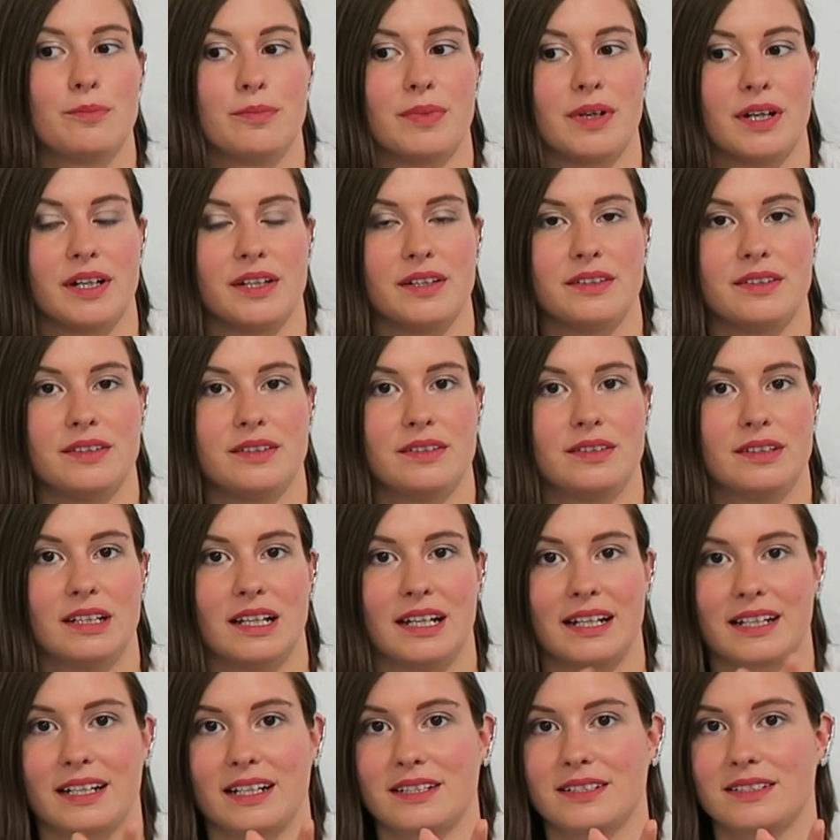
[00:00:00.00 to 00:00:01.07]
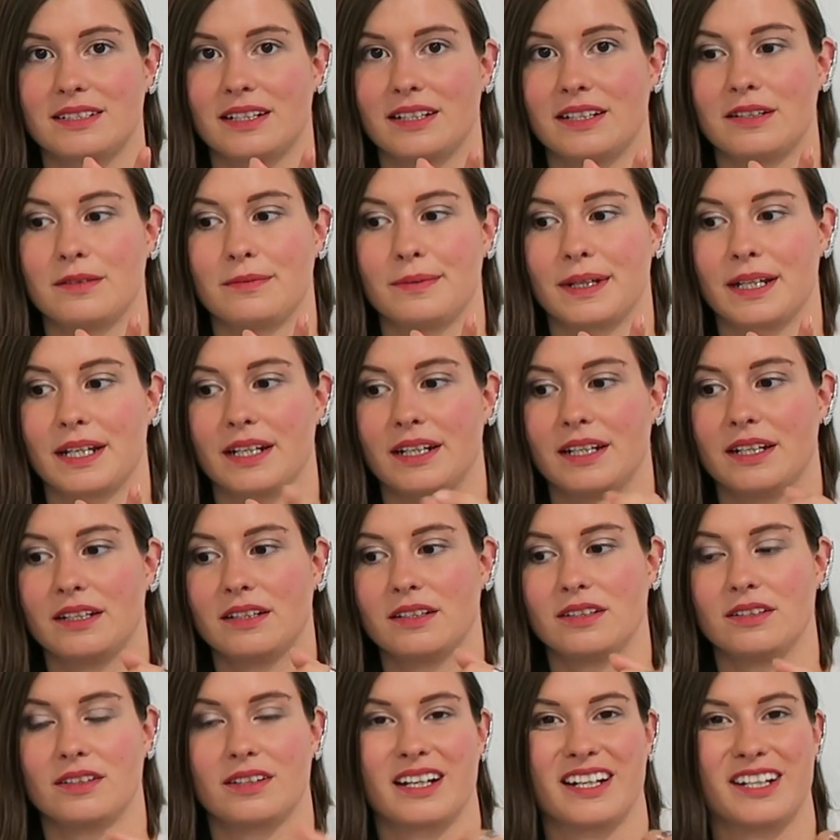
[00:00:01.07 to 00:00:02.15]
but like I said in the
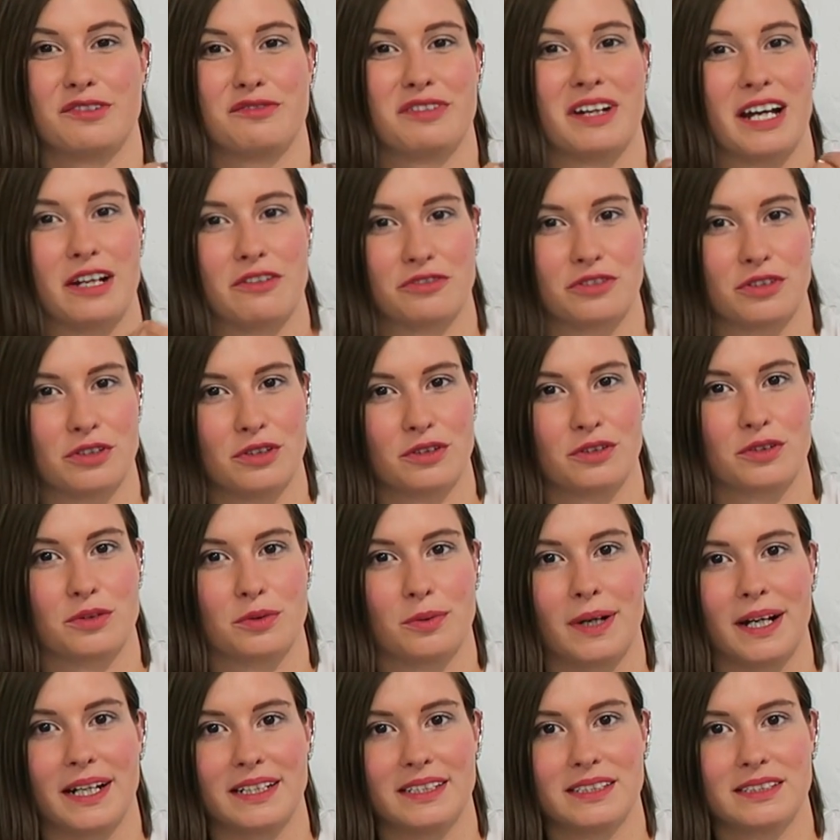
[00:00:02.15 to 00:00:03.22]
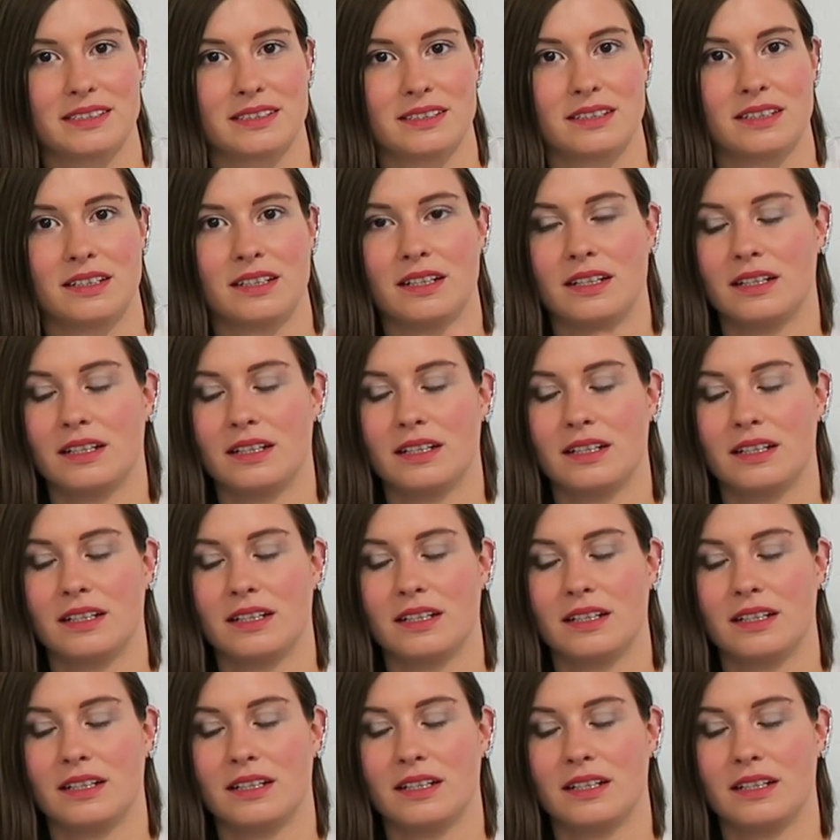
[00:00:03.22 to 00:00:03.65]
beginning, you kind of have to look twice.